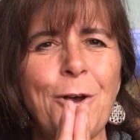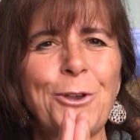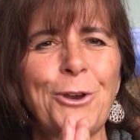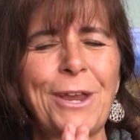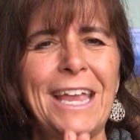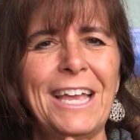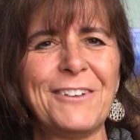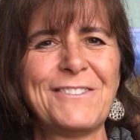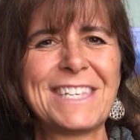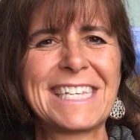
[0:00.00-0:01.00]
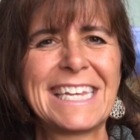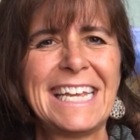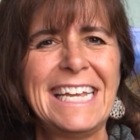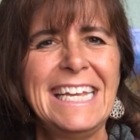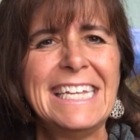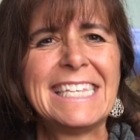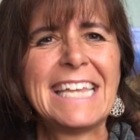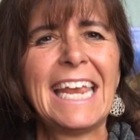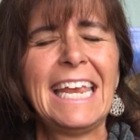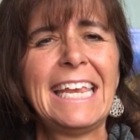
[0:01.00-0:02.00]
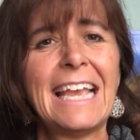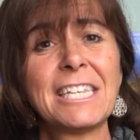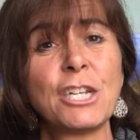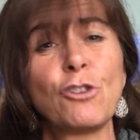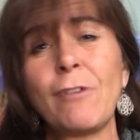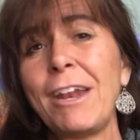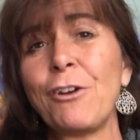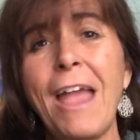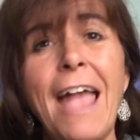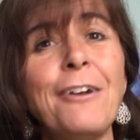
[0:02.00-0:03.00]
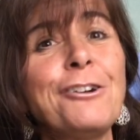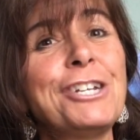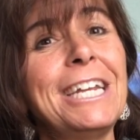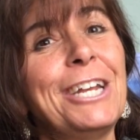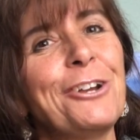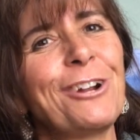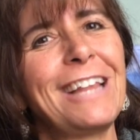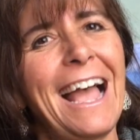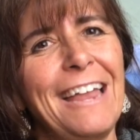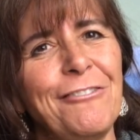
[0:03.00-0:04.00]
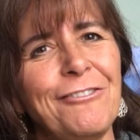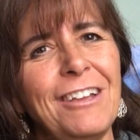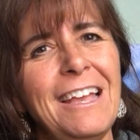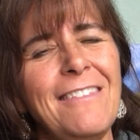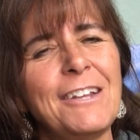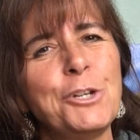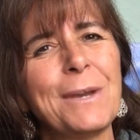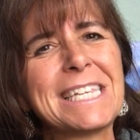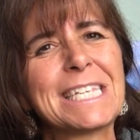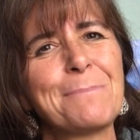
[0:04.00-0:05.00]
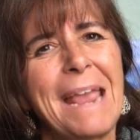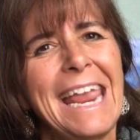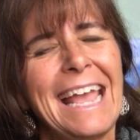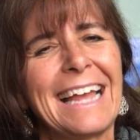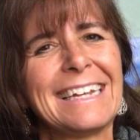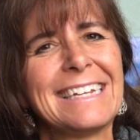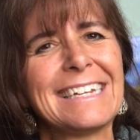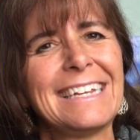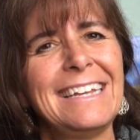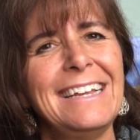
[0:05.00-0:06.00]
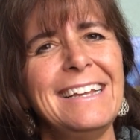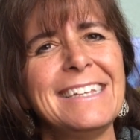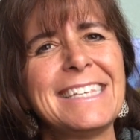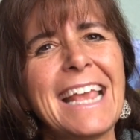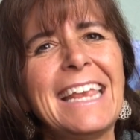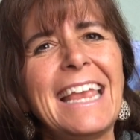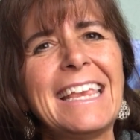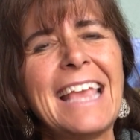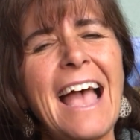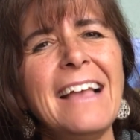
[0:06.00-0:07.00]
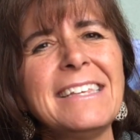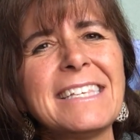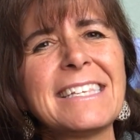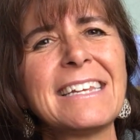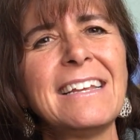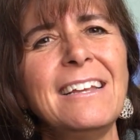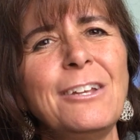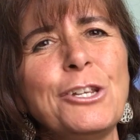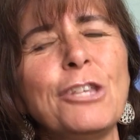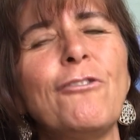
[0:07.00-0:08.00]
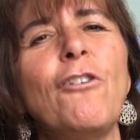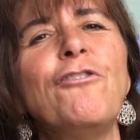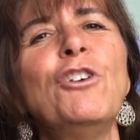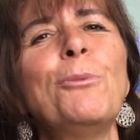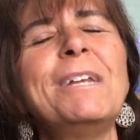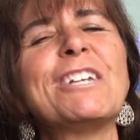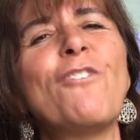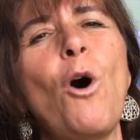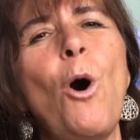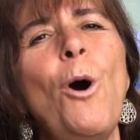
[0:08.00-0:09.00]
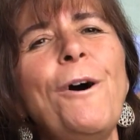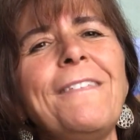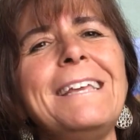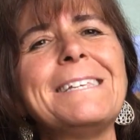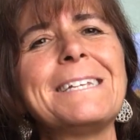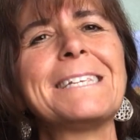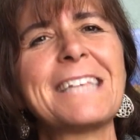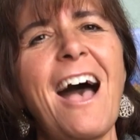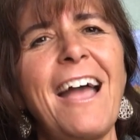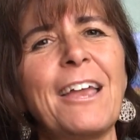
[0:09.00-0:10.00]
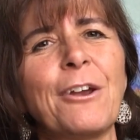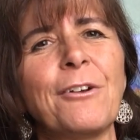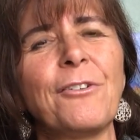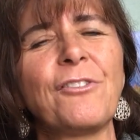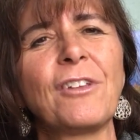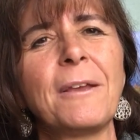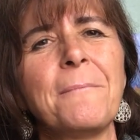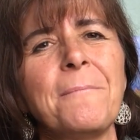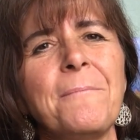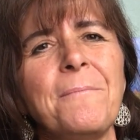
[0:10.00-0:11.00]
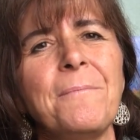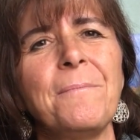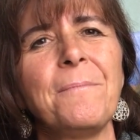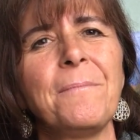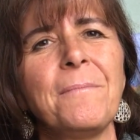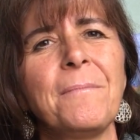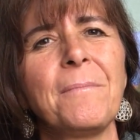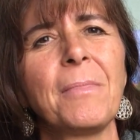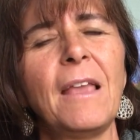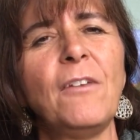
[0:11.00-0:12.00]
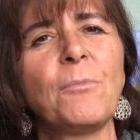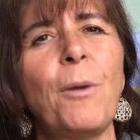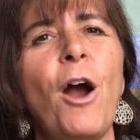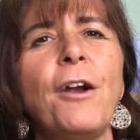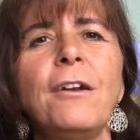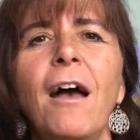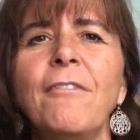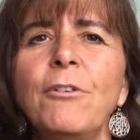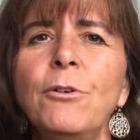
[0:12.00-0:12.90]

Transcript: all your gifts, saying yes to greater energy in your life, that you expand, saying yes to the fulfillment of all these desires is part of